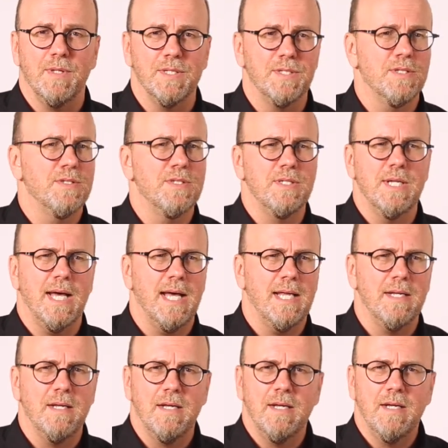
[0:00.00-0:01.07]
This is
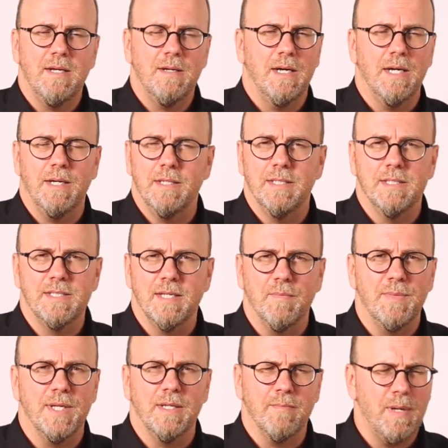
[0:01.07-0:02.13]
not uh,
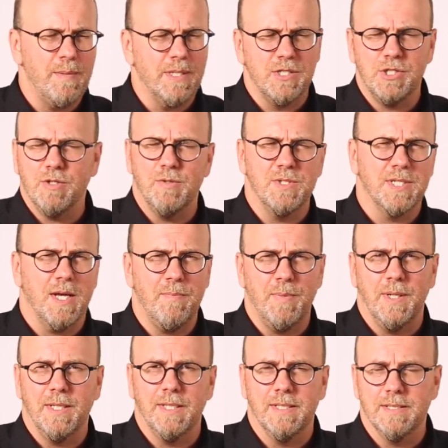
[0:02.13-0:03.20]
something, and maybe it shows up
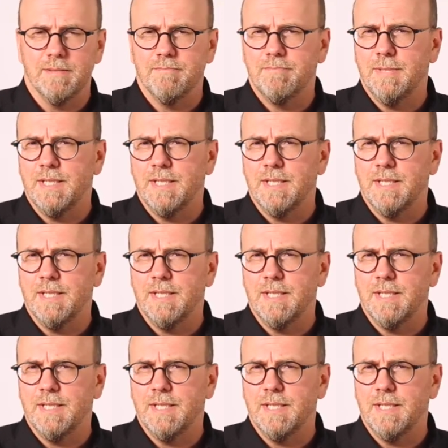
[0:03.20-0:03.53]
on a,